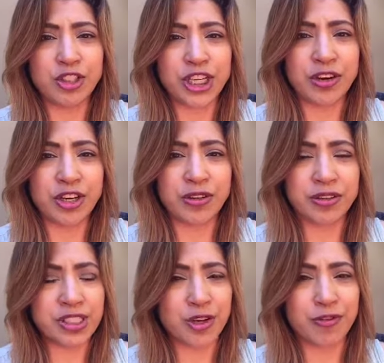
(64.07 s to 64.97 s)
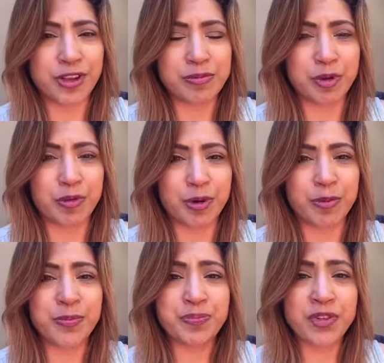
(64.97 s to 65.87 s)
share in your secret Facebook group.
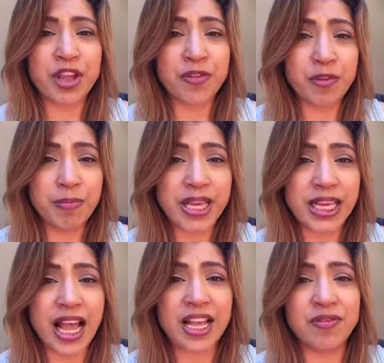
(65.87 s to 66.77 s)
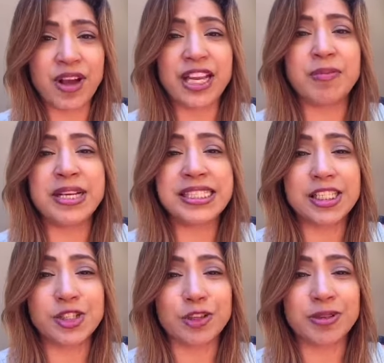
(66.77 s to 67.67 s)
For me, I invited my
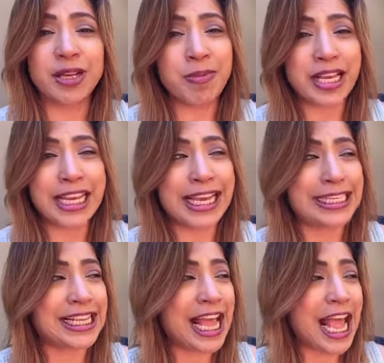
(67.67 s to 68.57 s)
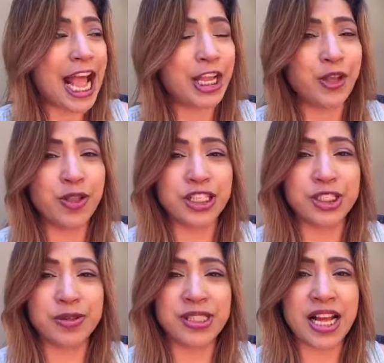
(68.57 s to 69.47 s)
sister. In my case, I knew that
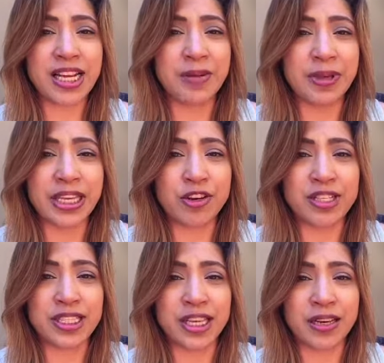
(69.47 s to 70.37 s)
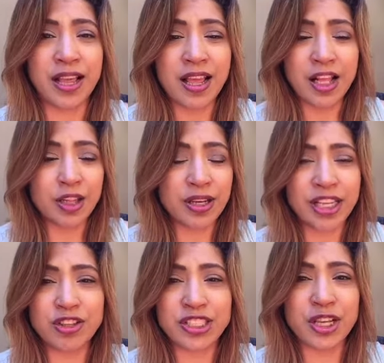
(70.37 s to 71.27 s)
she was not going to be interested in
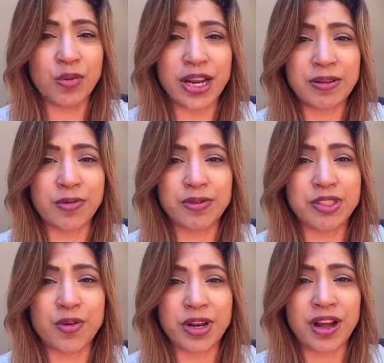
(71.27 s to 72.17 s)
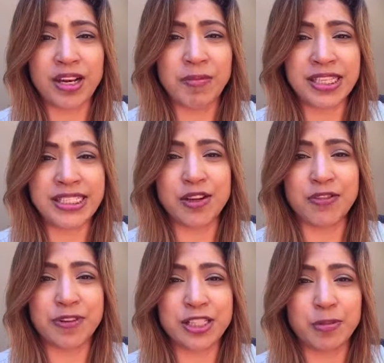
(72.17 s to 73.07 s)
looking to see what was going on in my
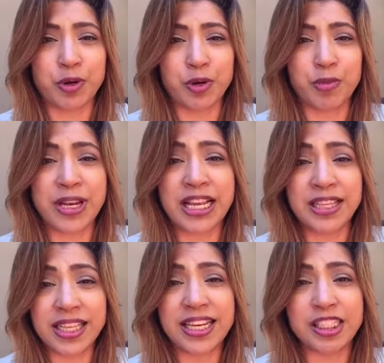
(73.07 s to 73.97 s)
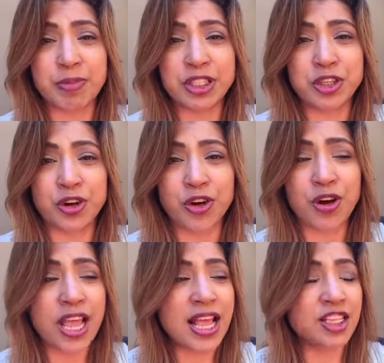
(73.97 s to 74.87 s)
secret Facebook group. And I did explain to
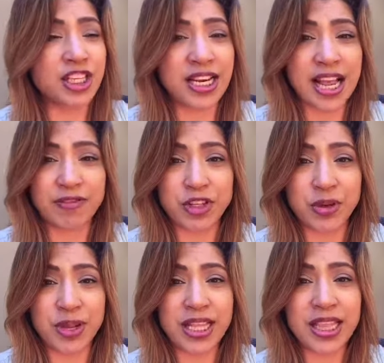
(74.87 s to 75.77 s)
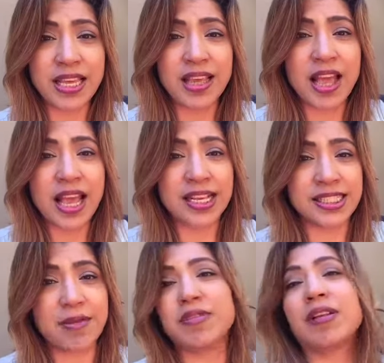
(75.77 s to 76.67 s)
her she didn't have to do anything
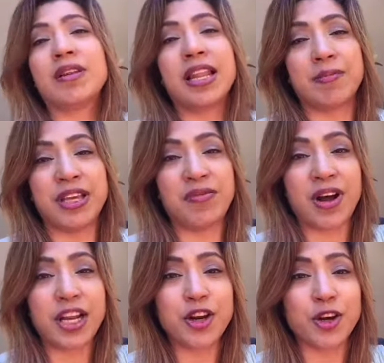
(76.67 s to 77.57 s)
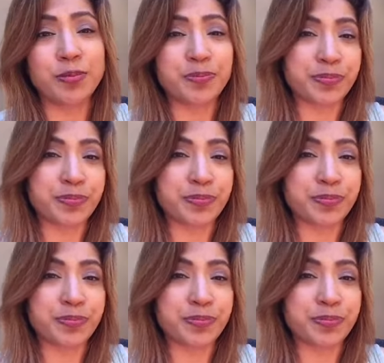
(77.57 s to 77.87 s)
except let me invite her,